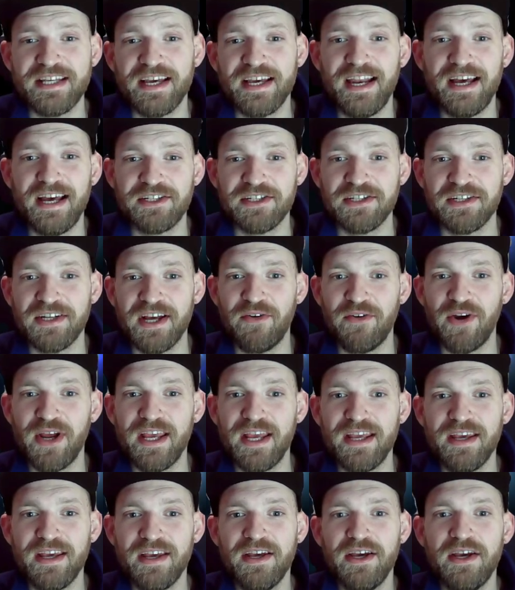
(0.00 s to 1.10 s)
a
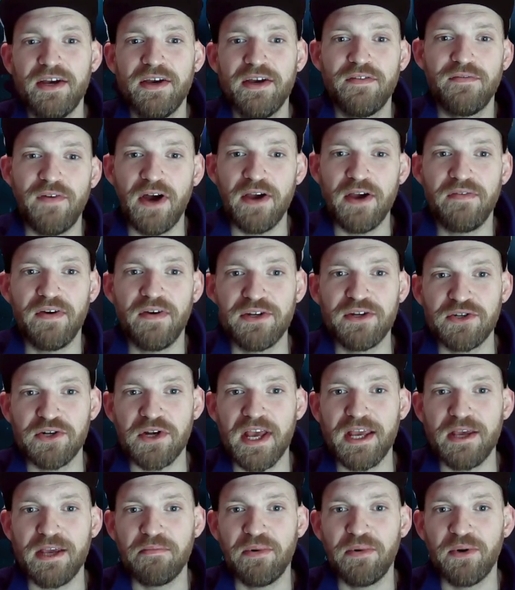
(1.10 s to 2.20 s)
legendary.
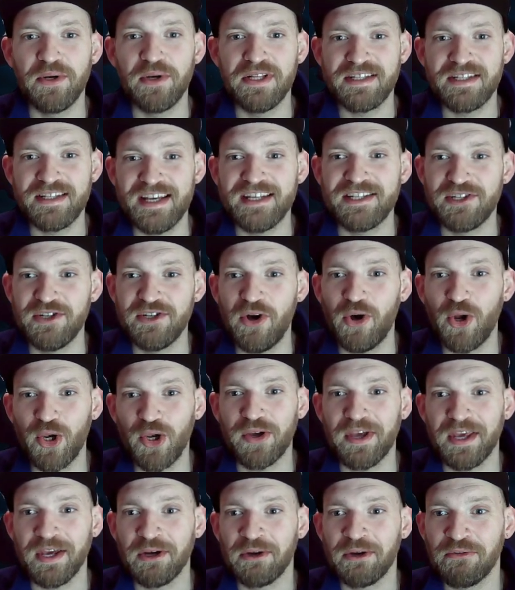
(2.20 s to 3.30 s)
580 points. It's not
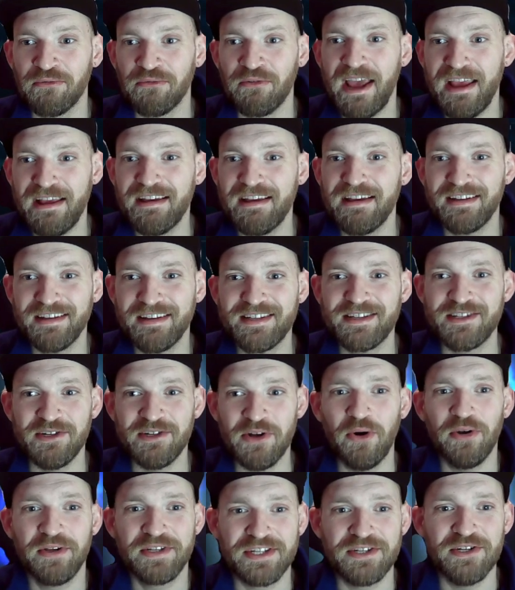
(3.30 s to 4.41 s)
looking great. It's
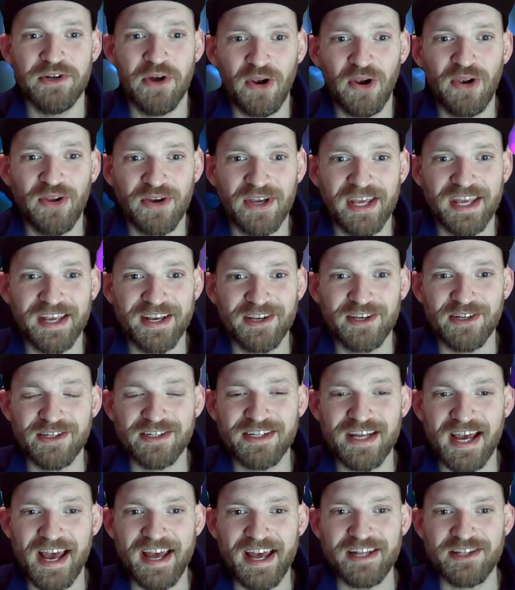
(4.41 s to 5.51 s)
not looking
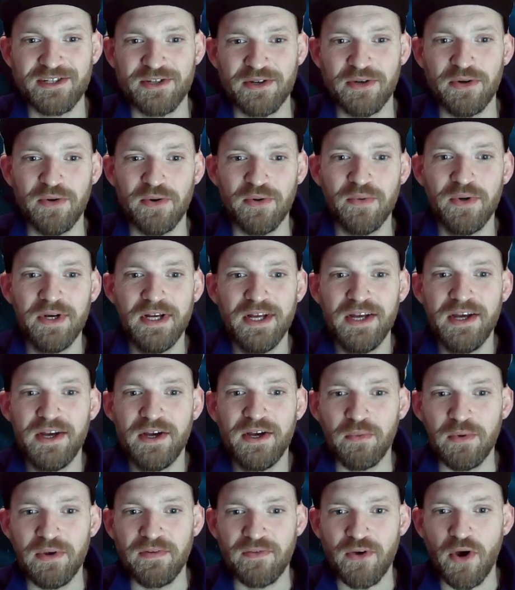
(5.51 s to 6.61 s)
good at all.
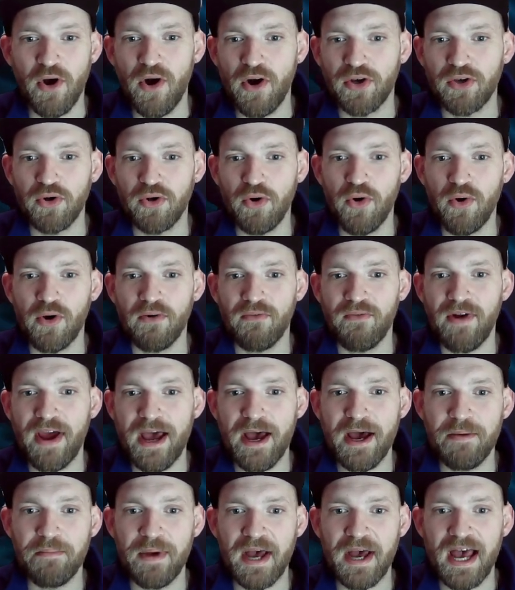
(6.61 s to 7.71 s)
We've got a
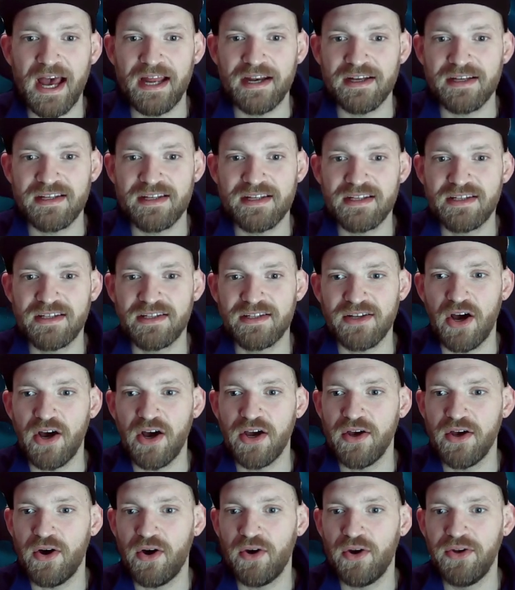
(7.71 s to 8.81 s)
Gorgrab and a
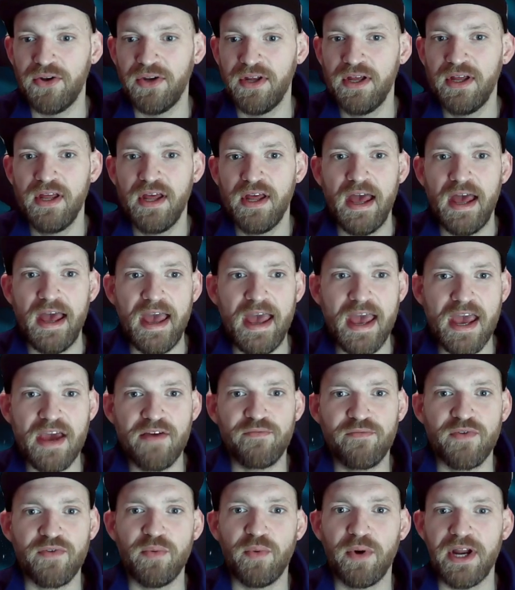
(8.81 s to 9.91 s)
Scion.
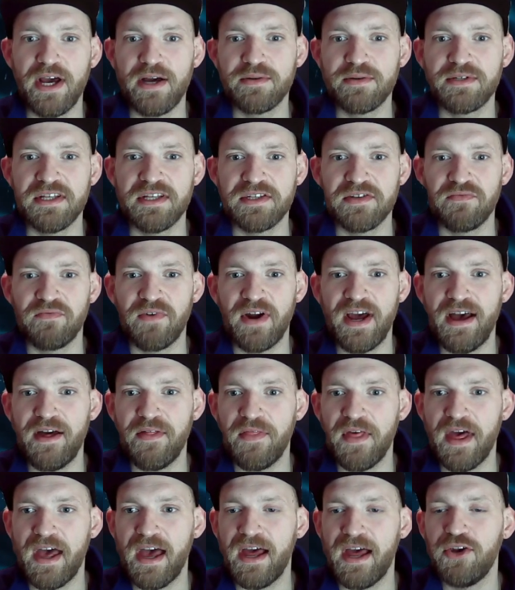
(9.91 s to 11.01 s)
Everyone else is a rare
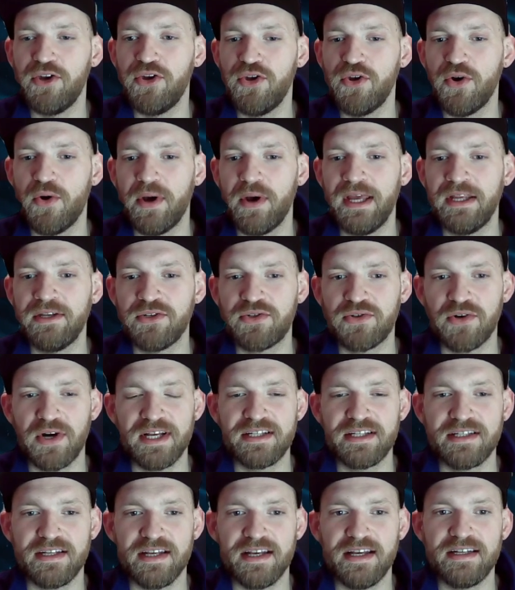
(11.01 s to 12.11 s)
there, not
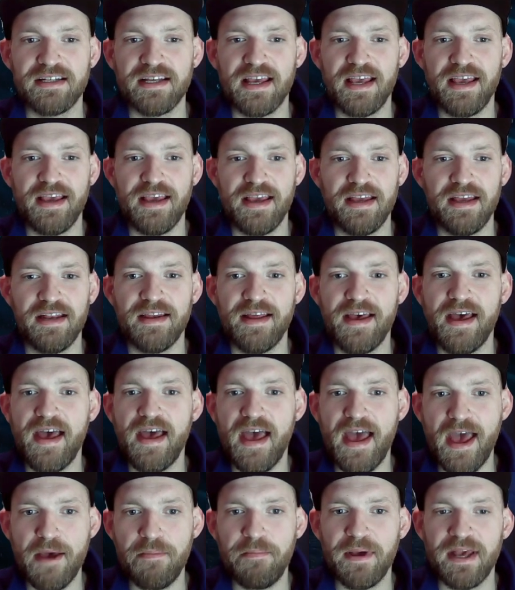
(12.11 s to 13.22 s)
interested in
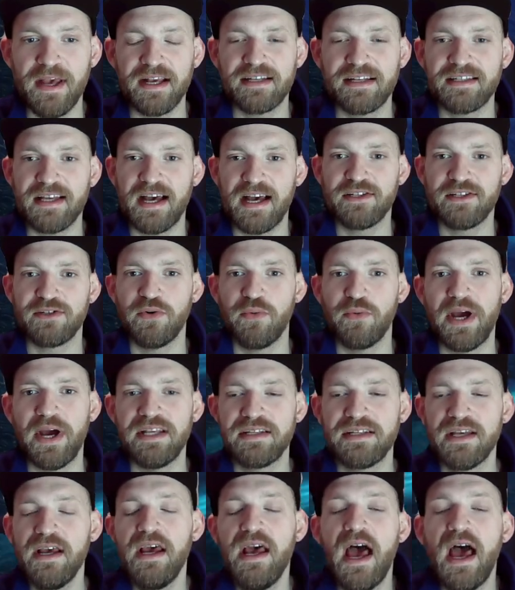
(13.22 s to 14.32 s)
epics, as
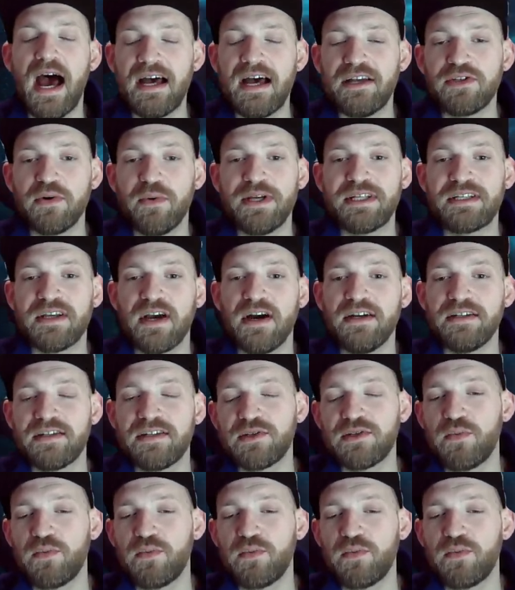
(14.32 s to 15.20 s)
always. As always, guys, as